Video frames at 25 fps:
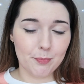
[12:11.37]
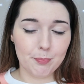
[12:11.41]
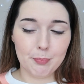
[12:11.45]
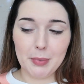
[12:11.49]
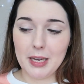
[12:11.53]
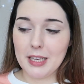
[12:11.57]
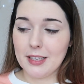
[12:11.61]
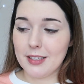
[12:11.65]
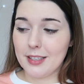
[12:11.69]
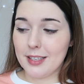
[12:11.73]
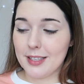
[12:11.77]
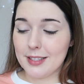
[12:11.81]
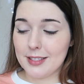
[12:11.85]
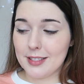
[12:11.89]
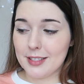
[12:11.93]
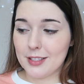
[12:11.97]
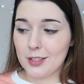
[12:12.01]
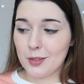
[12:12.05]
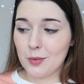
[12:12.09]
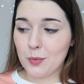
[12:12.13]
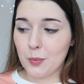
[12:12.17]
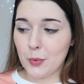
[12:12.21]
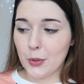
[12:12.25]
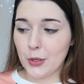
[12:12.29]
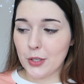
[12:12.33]
but it
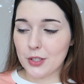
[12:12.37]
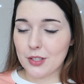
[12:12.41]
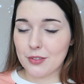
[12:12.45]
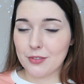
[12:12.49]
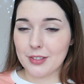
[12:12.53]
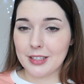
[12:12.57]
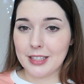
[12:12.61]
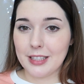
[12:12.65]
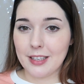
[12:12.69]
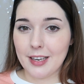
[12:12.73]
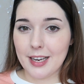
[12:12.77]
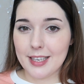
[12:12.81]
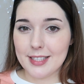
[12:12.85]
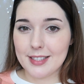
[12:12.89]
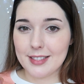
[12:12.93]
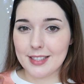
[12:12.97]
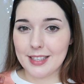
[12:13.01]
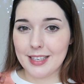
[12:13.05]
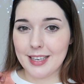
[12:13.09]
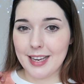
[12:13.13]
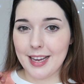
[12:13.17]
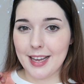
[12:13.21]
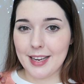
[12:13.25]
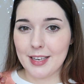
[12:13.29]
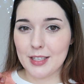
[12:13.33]
still works really
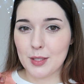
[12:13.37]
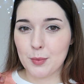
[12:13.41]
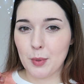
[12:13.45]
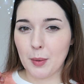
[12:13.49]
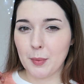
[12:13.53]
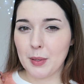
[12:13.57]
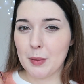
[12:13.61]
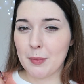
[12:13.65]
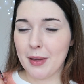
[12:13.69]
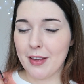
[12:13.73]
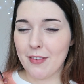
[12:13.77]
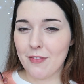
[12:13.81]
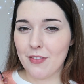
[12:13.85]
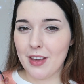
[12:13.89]
nicely and it's probably my